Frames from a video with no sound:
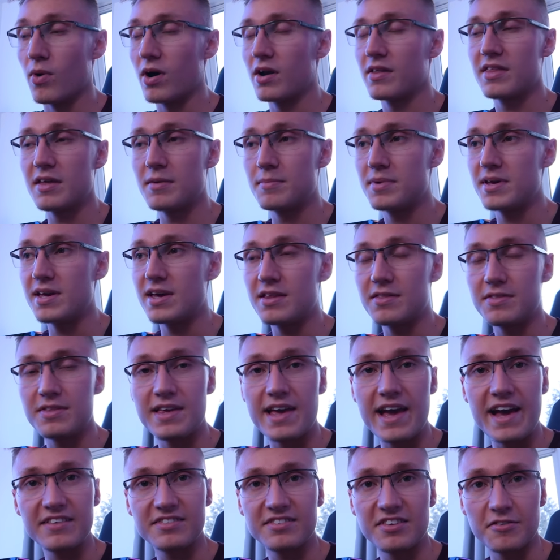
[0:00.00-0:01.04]
One of them being
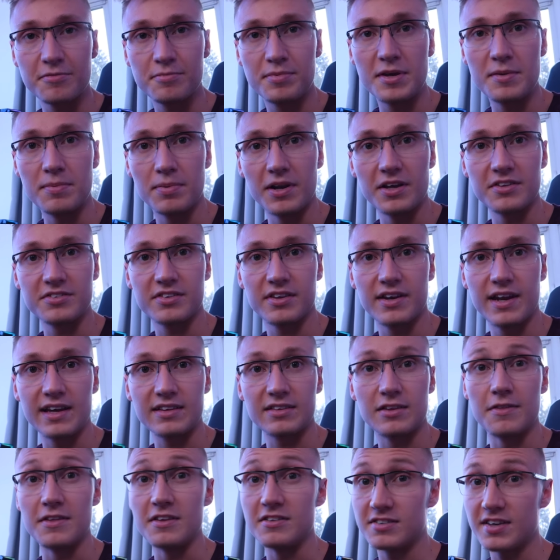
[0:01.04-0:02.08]
the SFP+
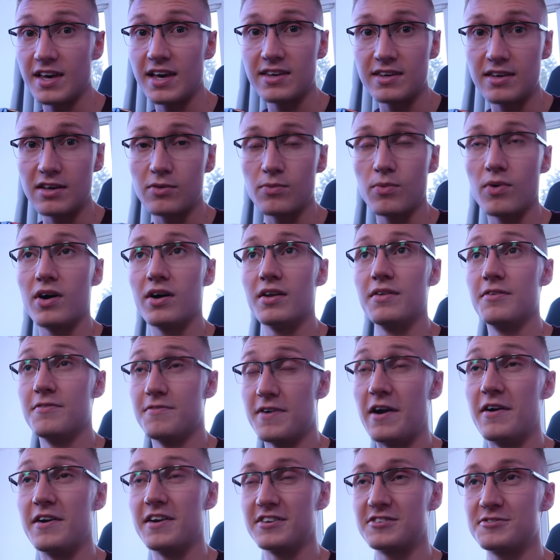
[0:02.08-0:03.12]
connector, the 10 gig one, the
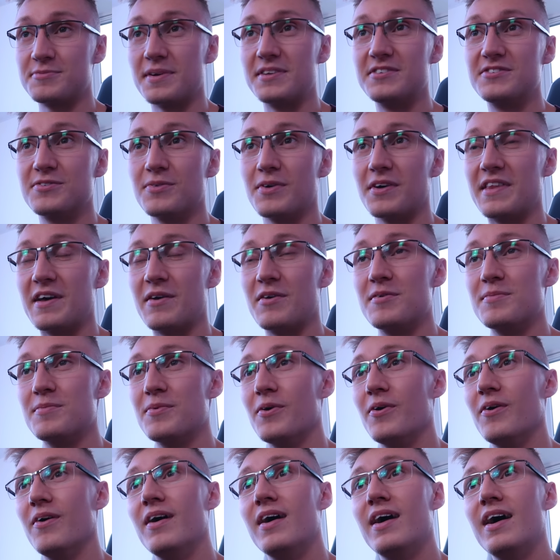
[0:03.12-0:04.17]
very expensive one that we
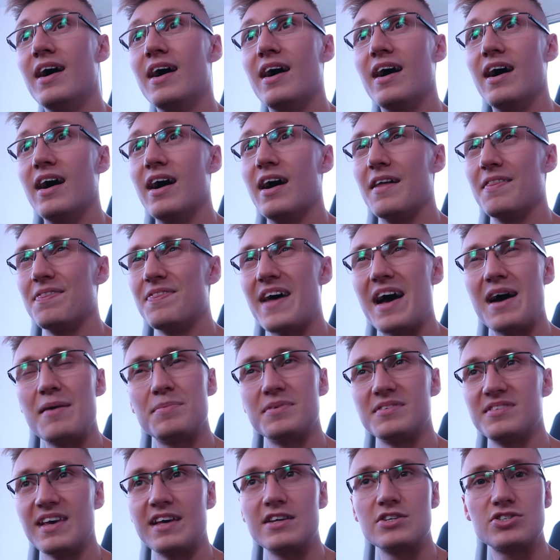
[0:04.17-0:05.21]
bought, that
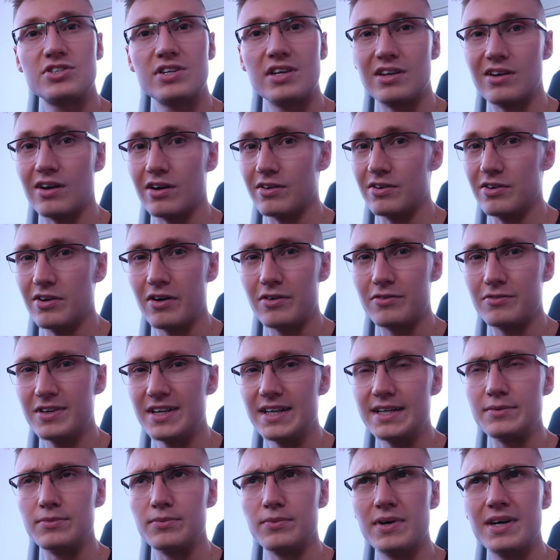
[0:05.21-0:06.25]
potentially, you know, not
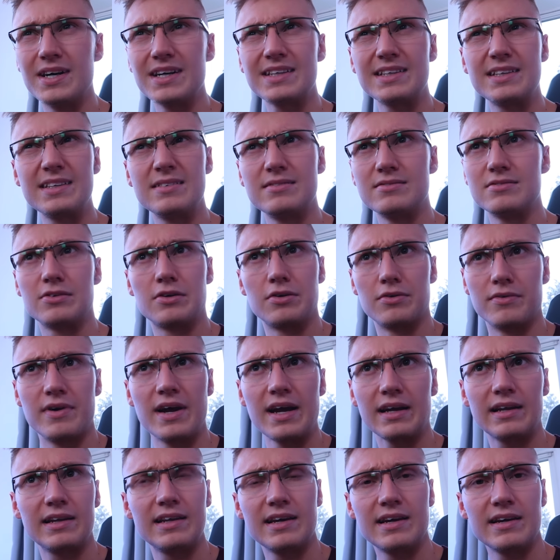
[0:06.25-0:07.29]
really working
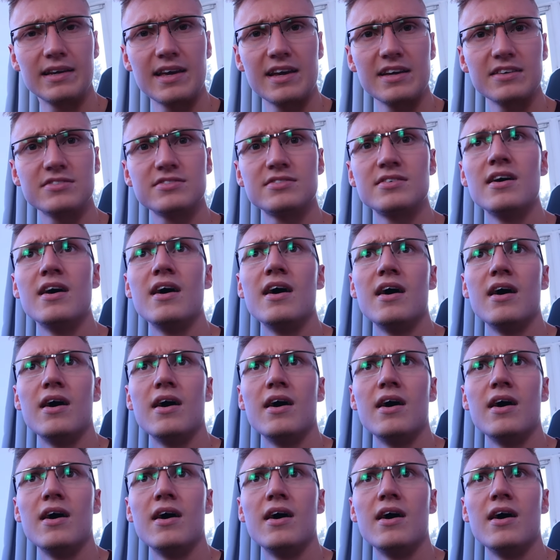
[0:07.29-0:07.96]
correctly, I guess,